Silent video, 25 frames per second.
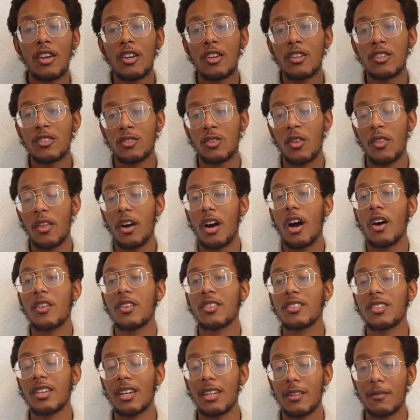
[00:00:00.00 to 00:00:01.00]
so that
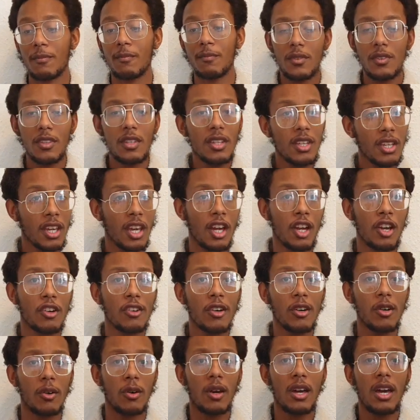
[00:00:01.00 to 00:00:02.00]
others can
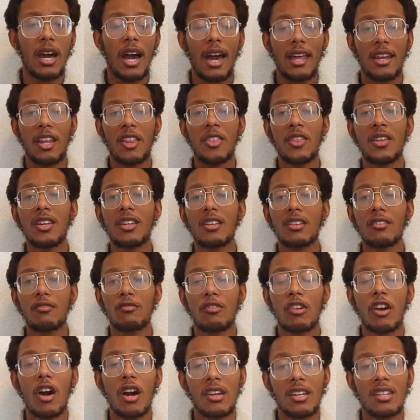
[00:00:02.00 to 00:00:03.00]
grow. And I think
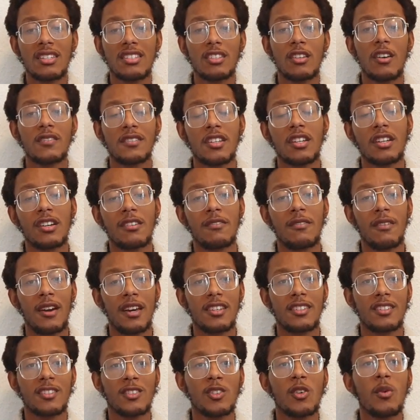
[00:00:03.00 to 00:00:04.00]
regarding
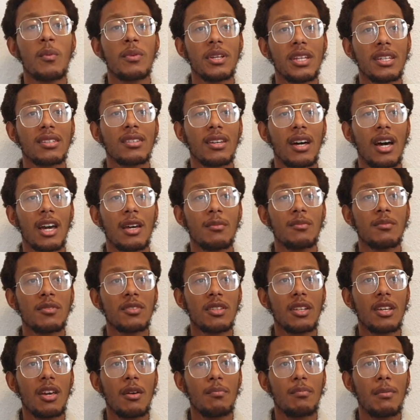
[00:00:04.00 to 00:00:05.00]
self-sacrifice, so many
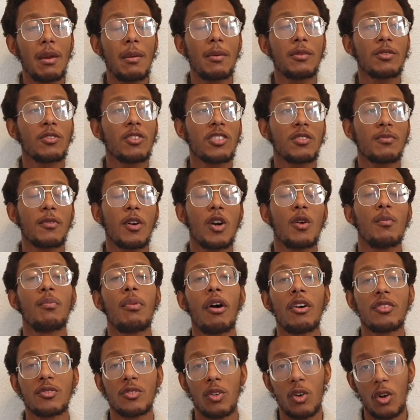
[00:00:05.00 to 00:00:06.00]
times, maybe it's because of my own
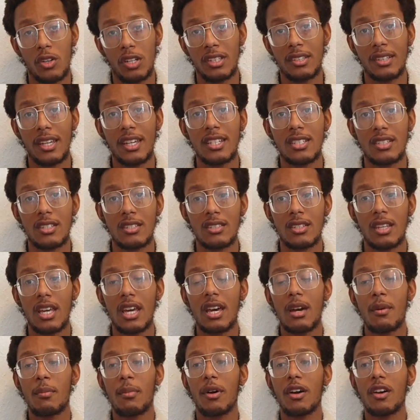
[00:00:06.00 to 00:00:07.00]
personal connotations,
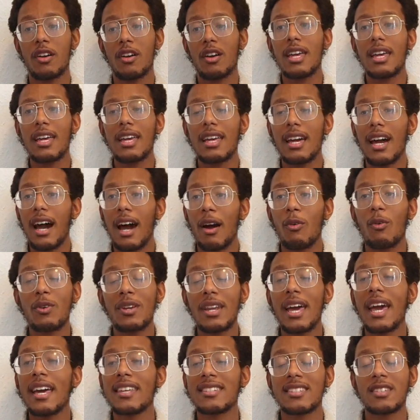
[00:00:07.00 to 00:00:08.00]
but when
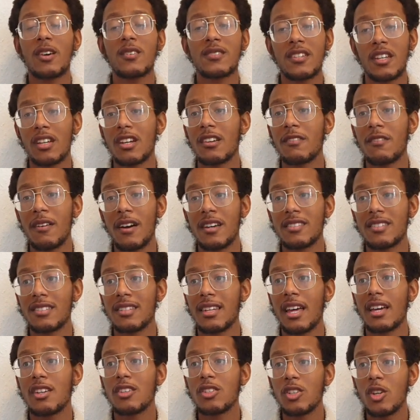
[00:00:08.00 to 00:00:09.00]
I hear self-sacrifice, it's
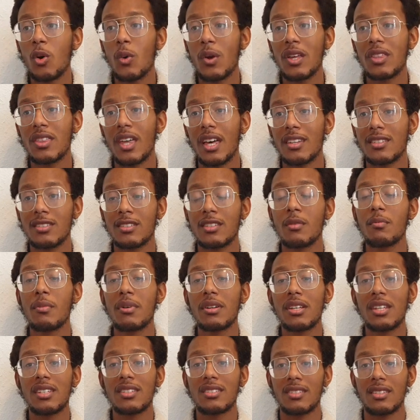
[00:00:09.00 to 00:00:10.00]
like knowing that
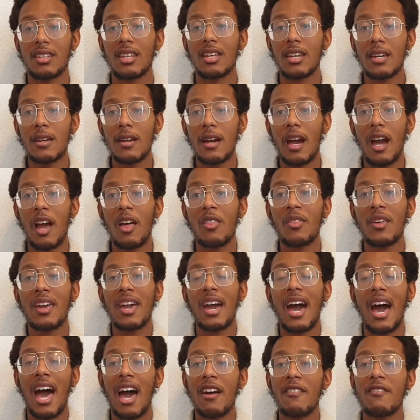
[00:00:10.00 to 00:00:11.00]
somebody is there and they
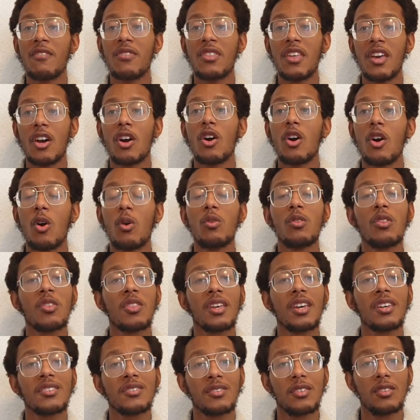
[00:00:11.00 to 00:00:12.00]
have their own
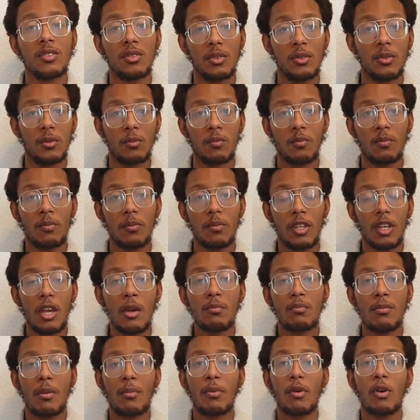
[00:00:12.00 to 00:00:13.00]
things to do.
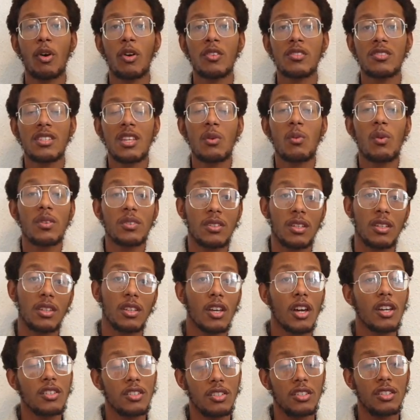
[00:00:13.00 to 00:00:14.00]
But because they want to
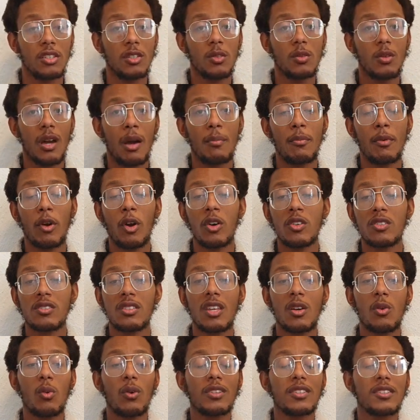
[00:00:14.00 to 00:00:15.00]
nurture you and because
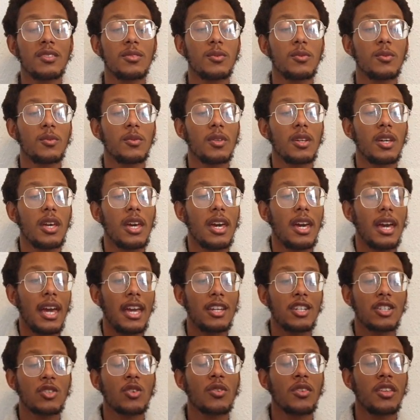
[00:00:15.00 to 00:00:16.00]
they want to
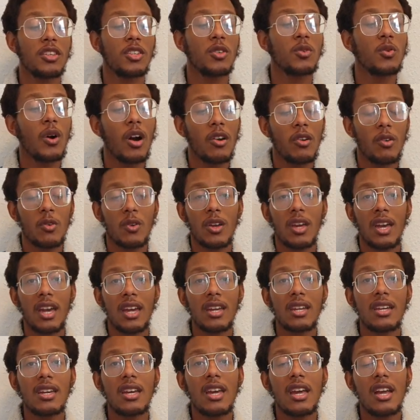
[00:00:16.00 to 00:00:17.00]
ensure that you are
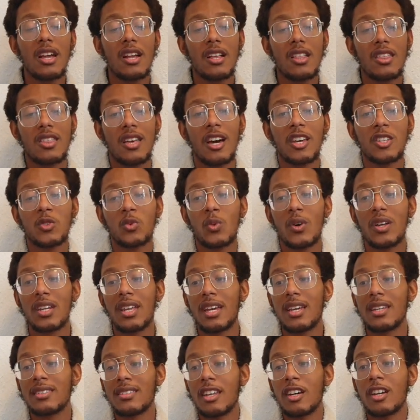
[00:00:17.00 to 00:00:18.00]
okay, that's where
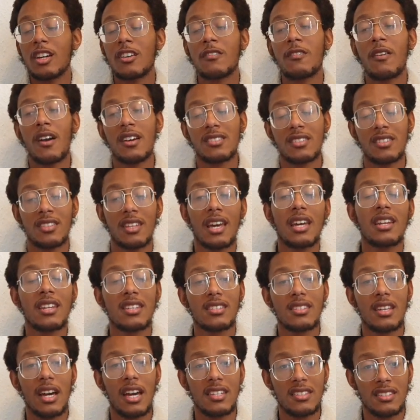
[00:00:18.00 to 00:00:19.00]
they sacrifice their
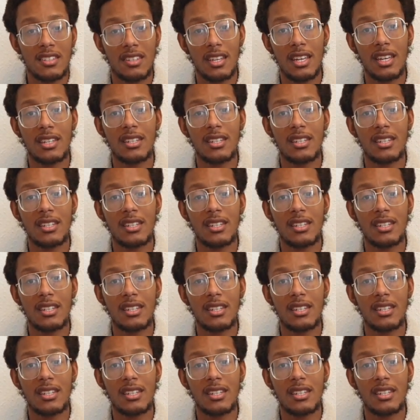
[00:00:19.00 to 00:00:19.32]
desires and their